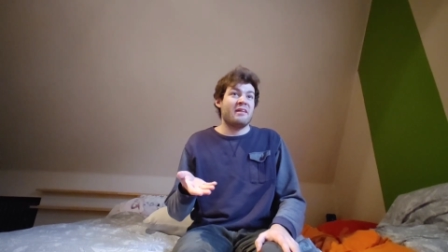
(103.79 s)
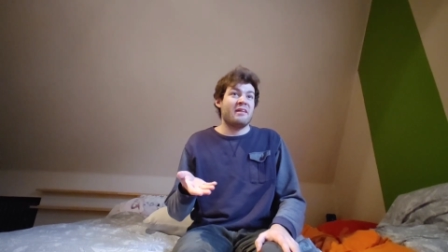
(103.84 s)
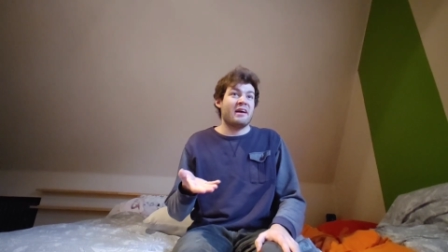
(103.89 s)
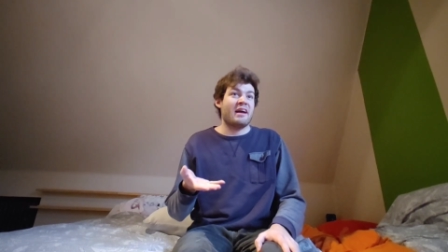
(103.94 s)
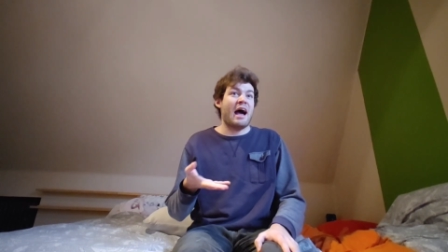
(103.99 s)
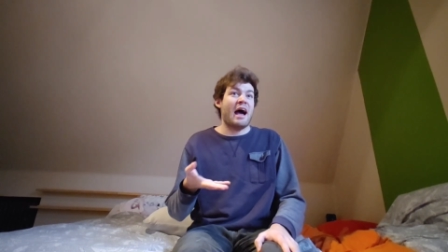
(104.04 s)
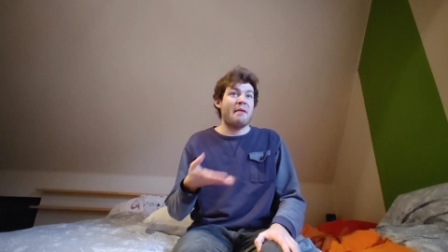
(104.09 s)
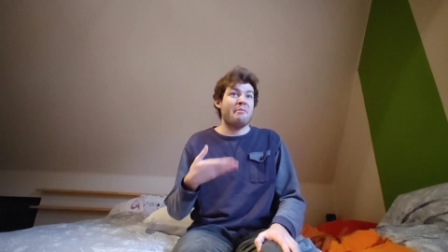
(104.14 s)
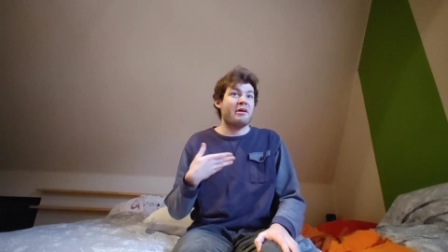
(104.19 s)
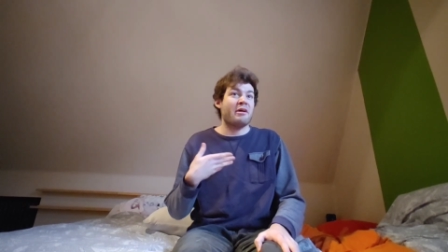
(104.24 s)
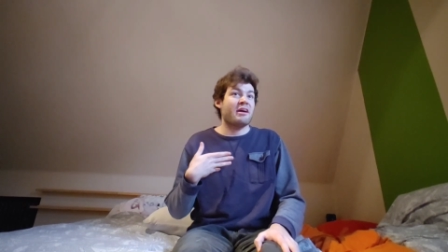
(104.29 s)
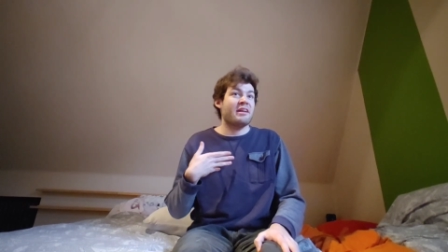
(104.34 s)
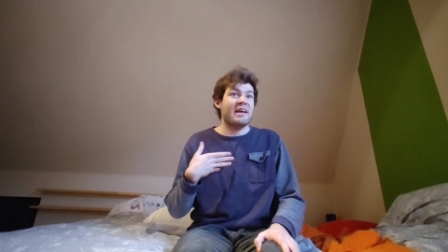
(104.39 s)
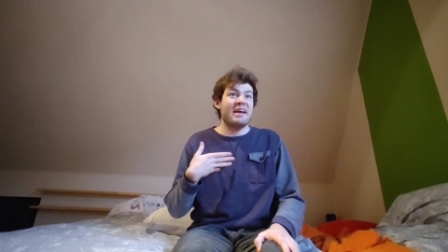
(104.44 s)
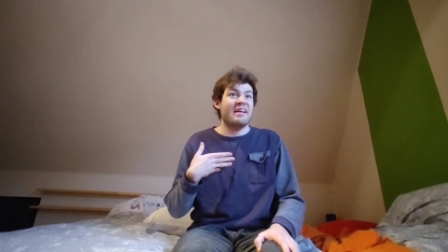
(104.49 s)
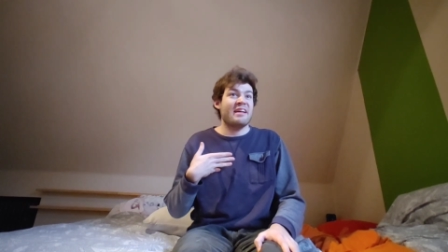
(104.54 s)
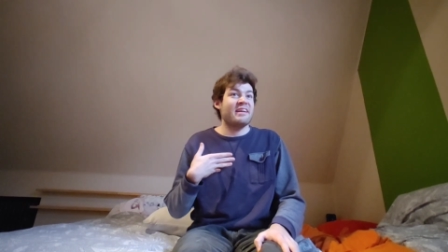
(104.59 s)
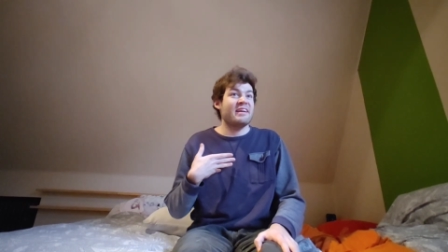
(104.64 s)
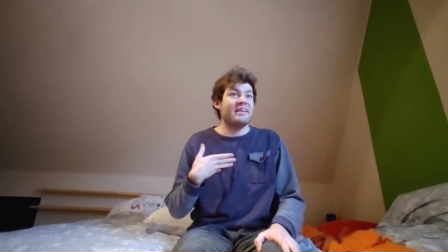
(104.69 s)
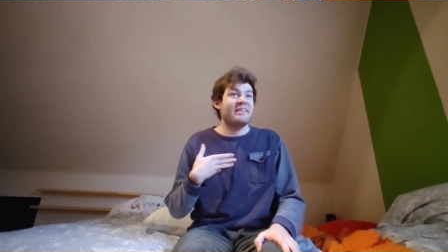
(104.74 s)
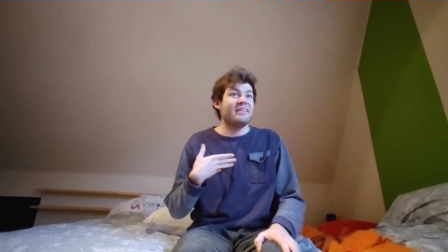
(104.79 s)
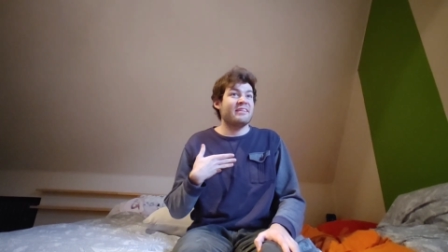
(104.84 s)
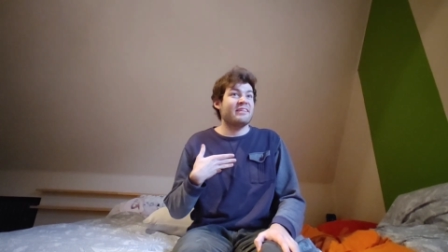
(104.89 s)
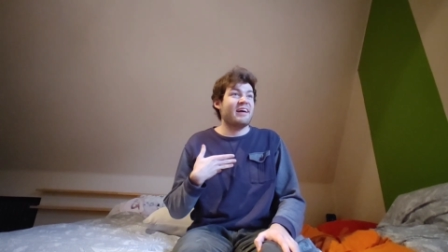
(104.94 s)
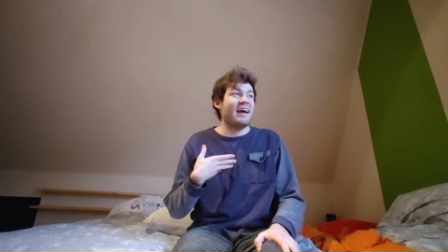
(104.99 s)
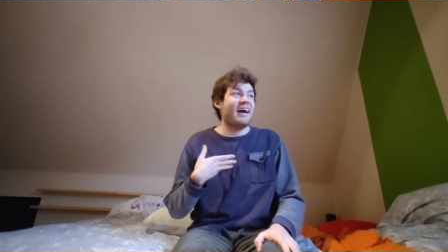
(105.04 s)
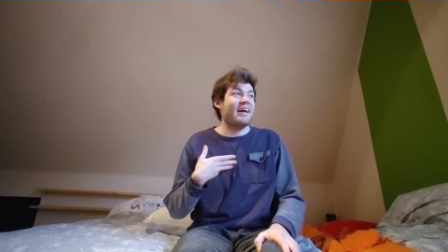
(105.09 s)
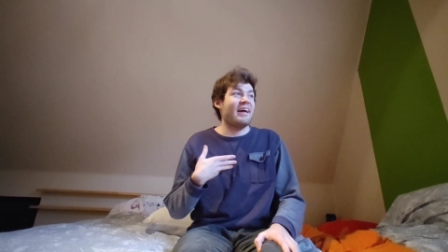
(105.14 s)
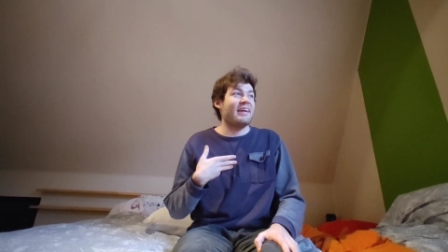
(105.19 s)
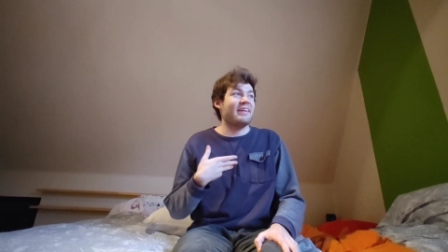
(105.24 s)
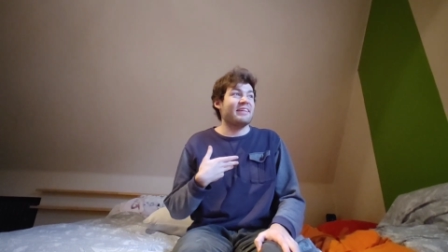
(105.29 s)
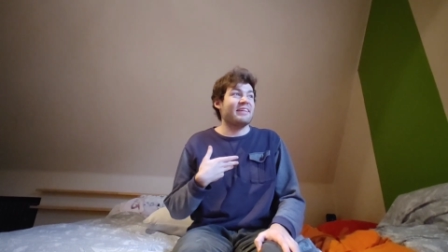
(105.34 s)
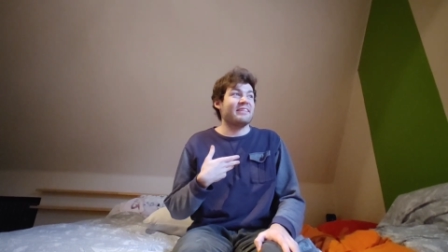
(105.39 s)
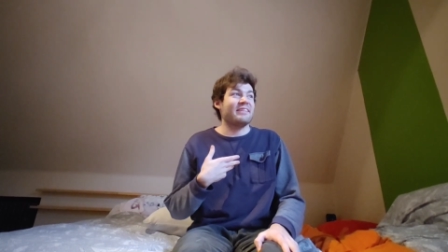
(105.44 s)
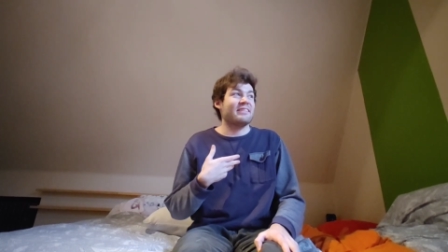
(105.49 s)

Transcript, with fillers: Like, I'm a Canadian, and